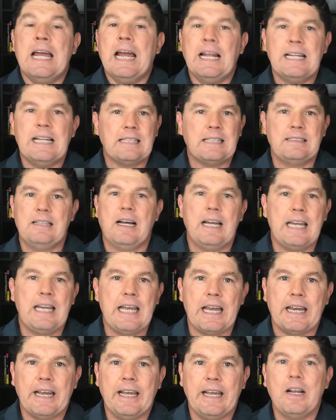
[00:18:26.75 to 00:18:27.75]
And that's not
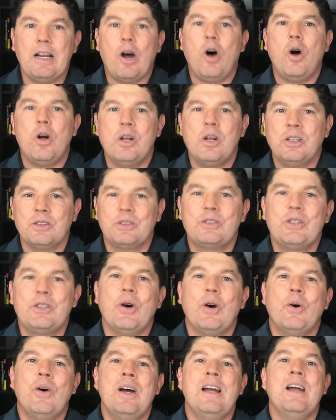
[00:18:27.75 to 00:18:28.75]
it. It
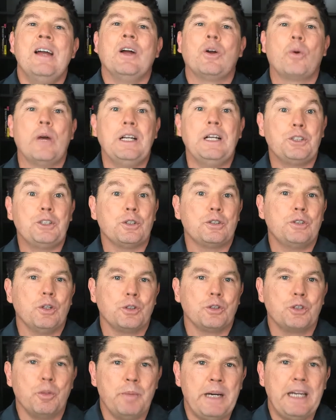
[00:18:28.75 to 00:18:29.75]
also creates your
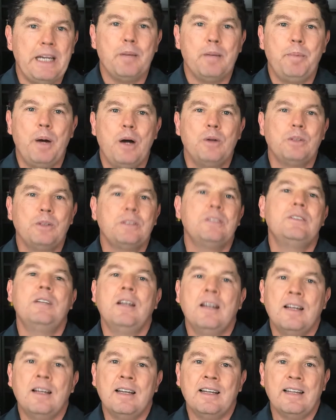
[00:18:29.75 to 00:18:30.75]
social media posts,